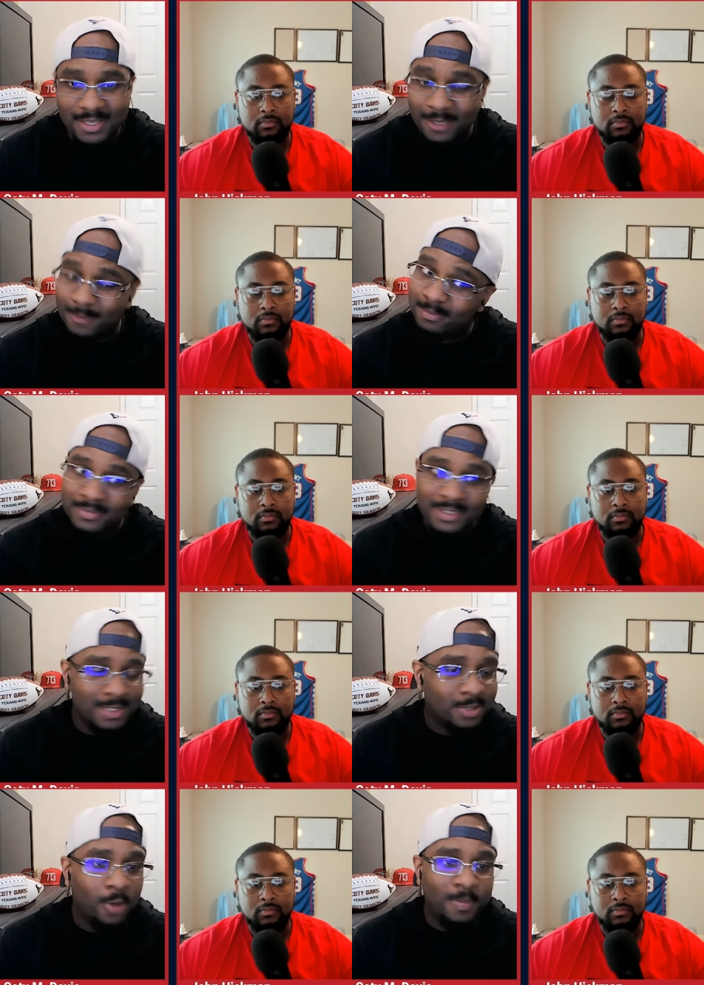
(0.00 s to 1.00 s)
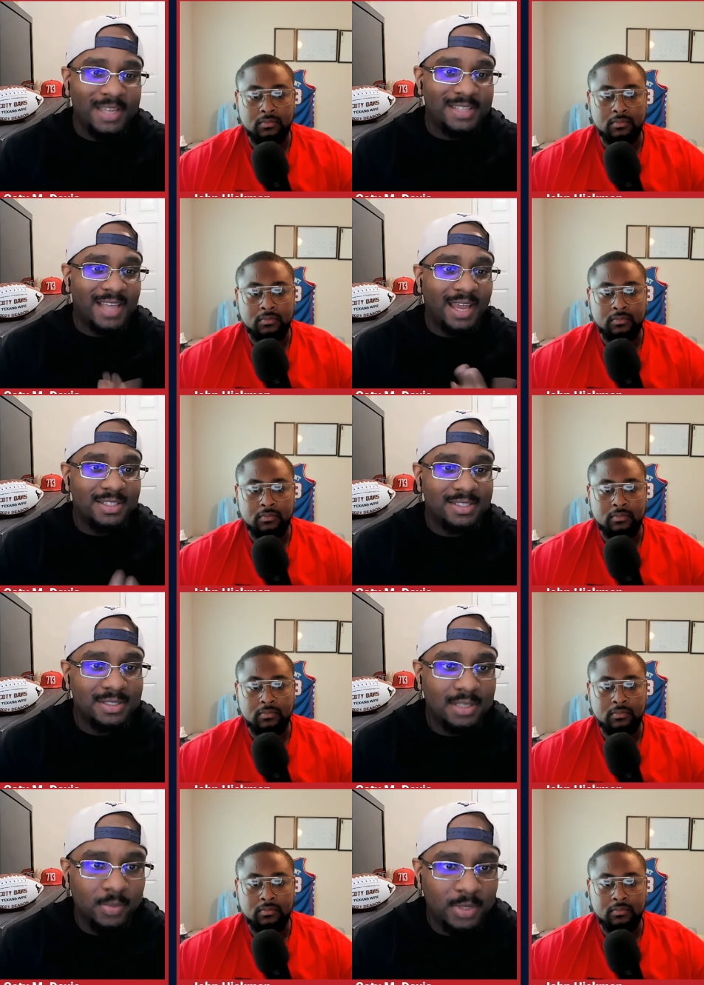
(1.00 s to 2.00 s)
Speaker 1: and it's going to be exciting to
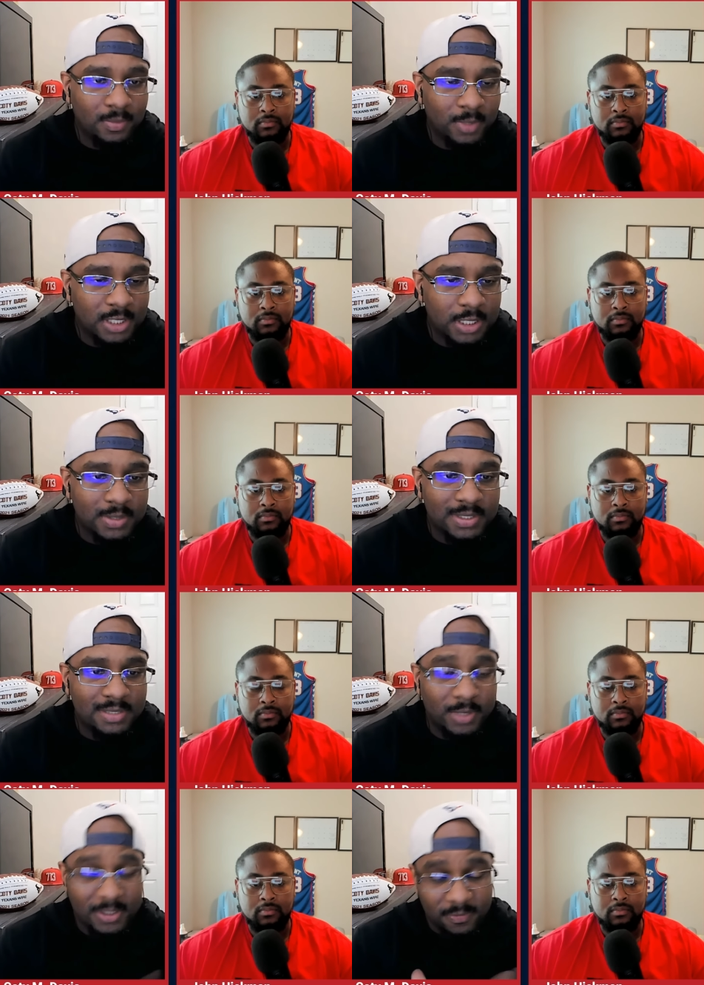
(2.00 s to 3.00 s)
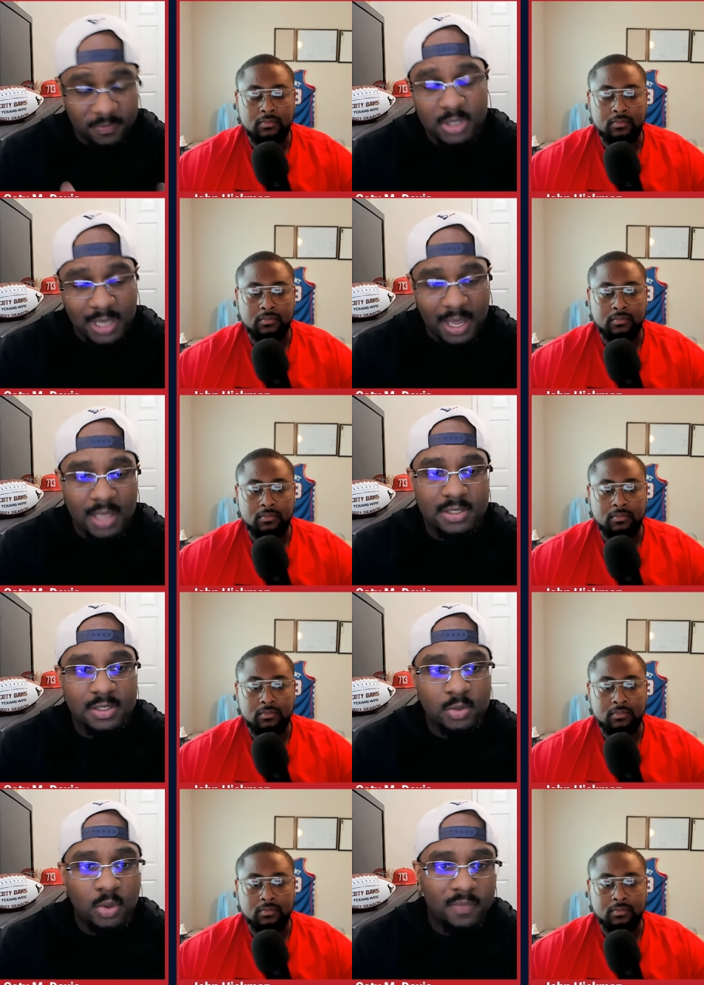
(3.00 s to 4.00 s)
see what what the Houston what the future has in
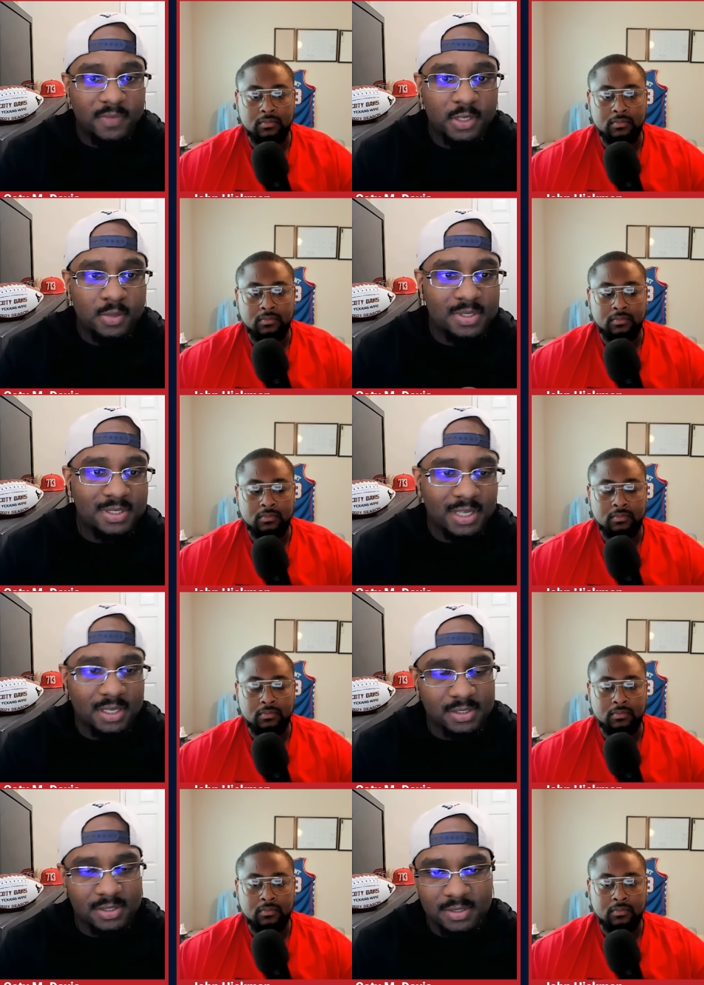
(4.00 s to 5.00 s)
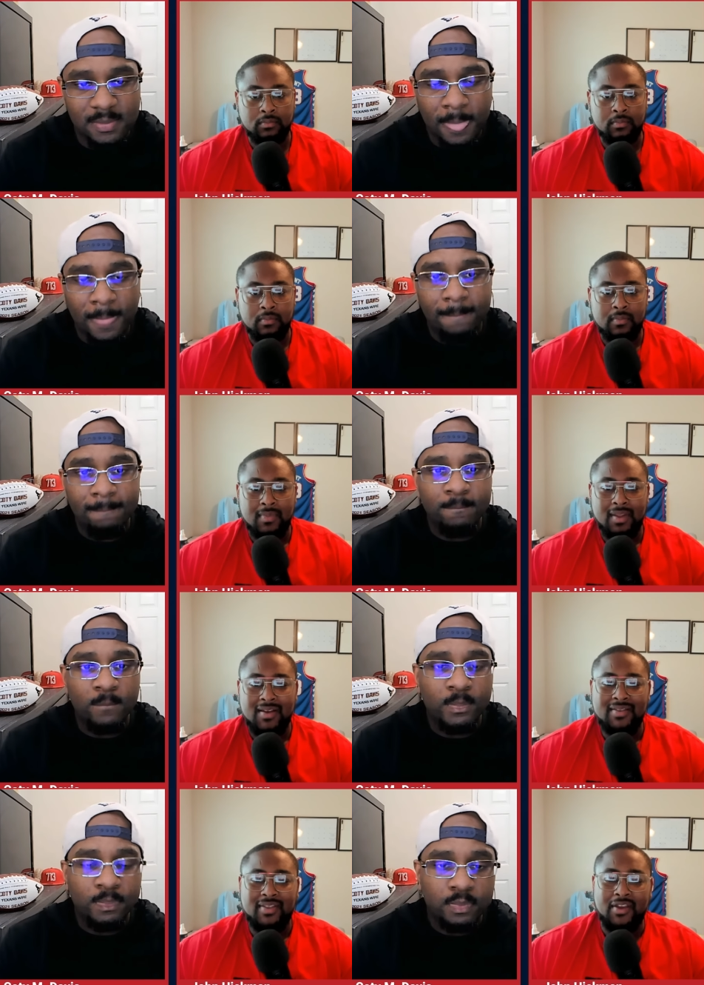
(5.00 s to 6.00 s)
store for the Houston Texans.
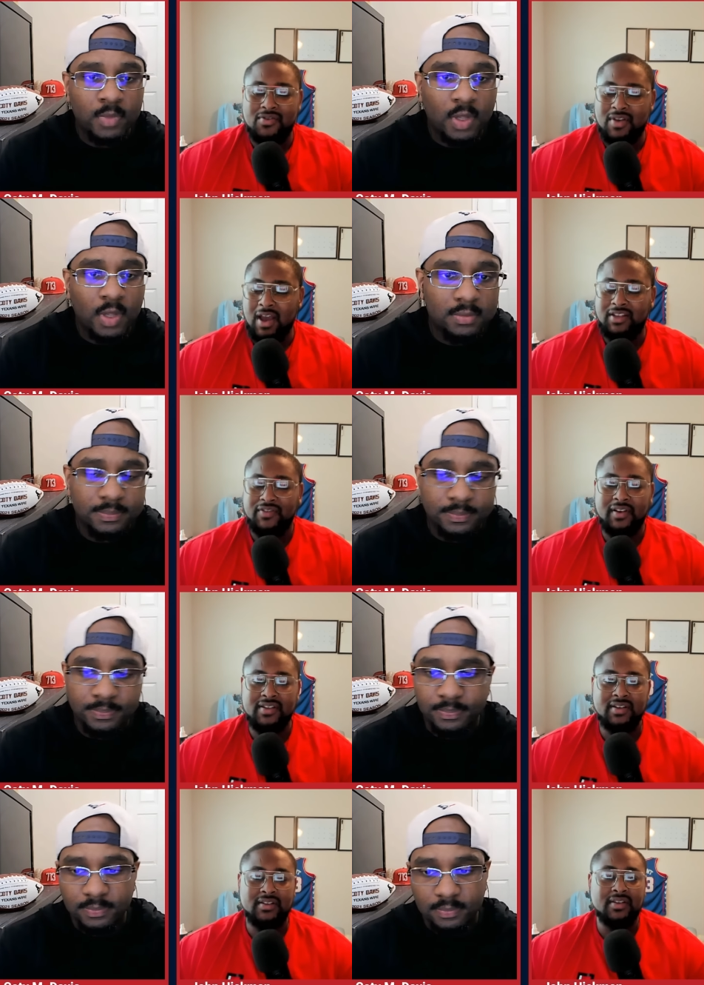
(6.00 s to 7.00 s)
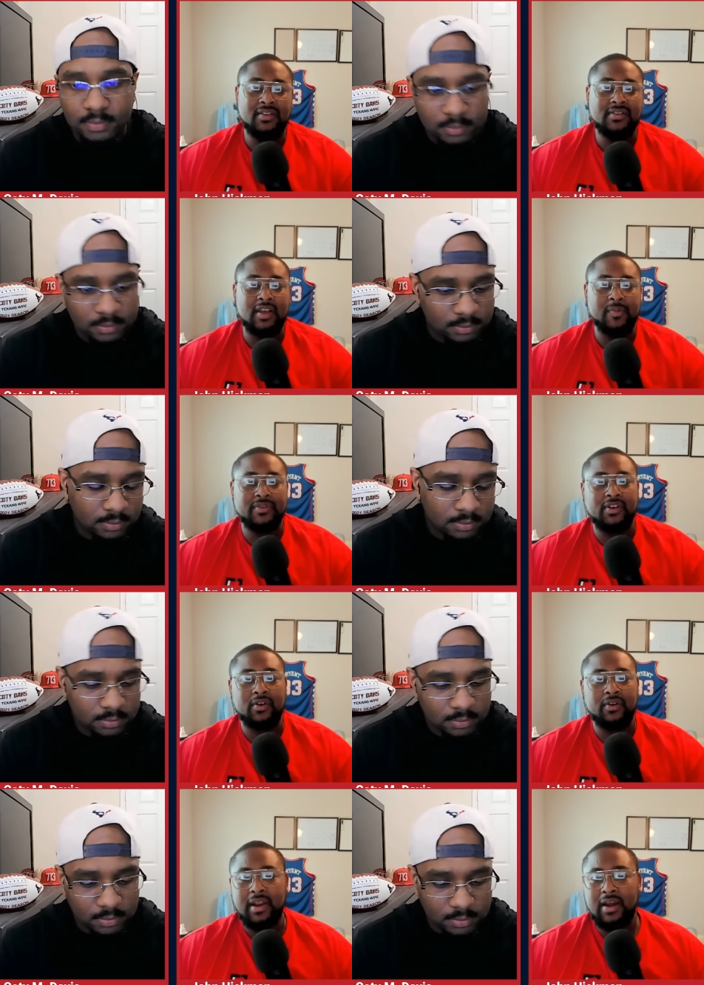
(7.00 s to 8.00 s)
Speaker 2: Thank you guys for listening to this
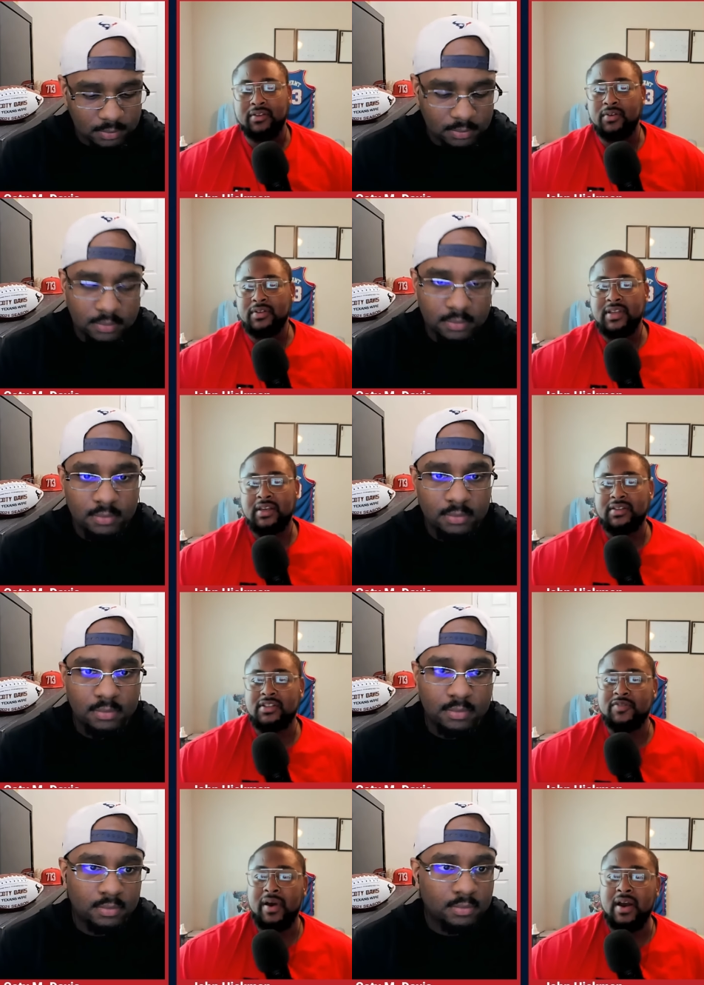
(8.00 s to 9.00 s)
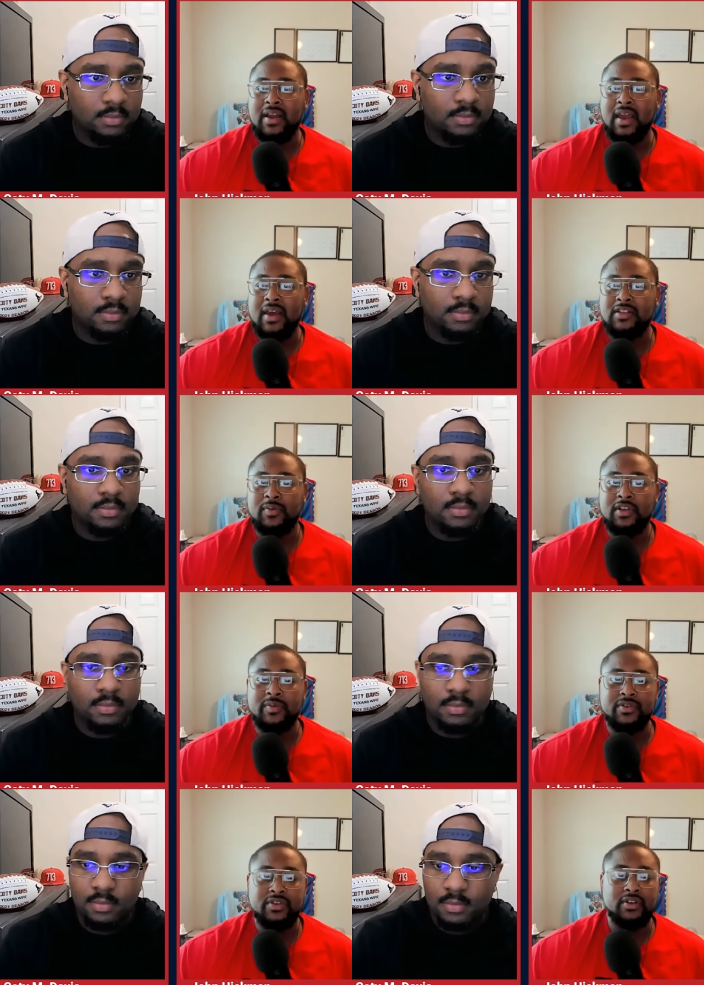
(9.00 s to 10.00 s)
episode of the Locked On Texans podcast.
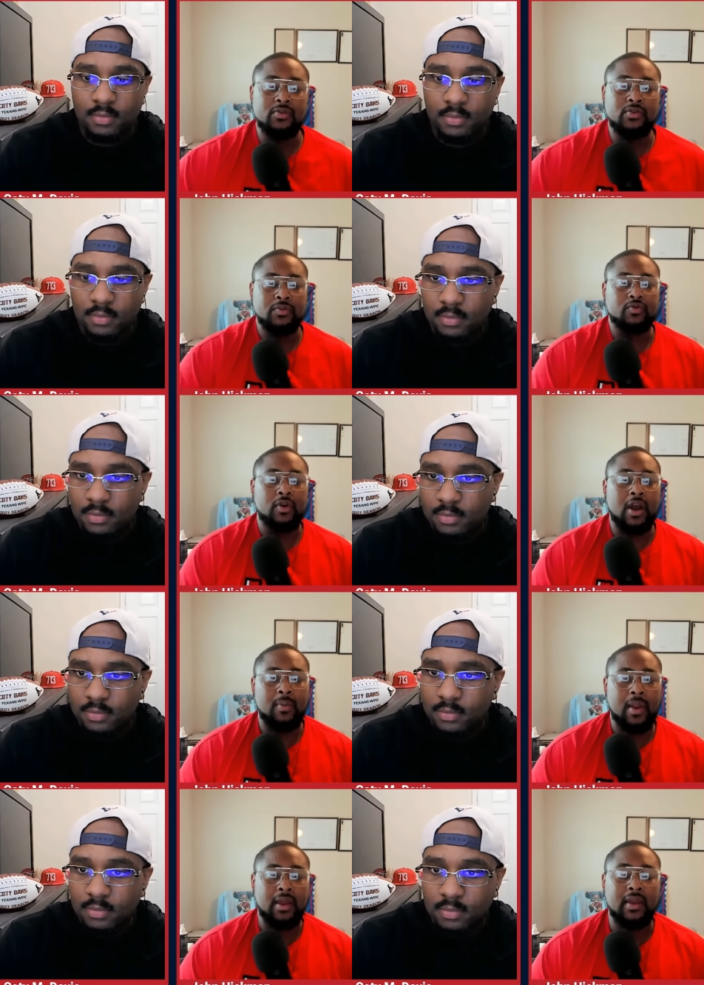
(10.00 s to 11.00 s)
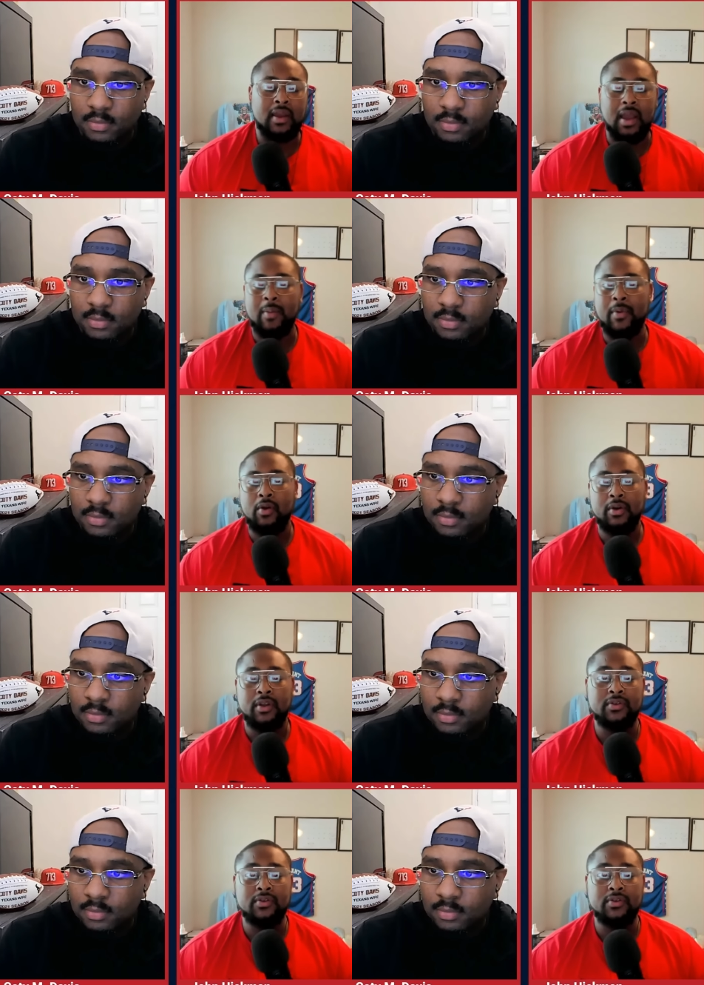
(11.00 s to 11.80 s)
Please be sure to subscribe, like, and comment on